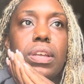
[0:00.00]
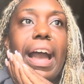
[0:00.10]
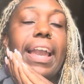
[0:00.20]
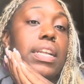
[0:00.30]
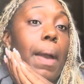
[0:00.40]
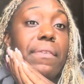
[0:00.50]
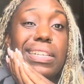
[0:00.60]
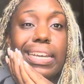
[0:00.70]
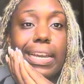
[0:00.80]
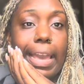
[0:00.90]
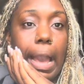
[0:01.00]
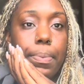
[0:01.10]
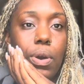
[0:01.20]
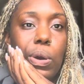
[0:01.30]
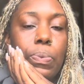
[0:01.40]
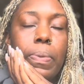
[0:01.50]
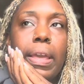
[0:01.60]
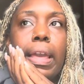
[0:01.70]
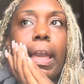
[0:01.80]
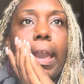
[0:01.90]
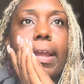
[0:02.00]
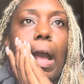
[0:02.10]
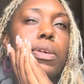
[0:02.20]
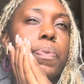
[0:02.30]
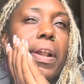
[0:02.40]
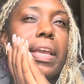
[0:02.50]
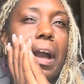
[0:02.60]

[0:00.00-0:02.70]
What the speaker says: I ended up having to take a cab home, and I was pretty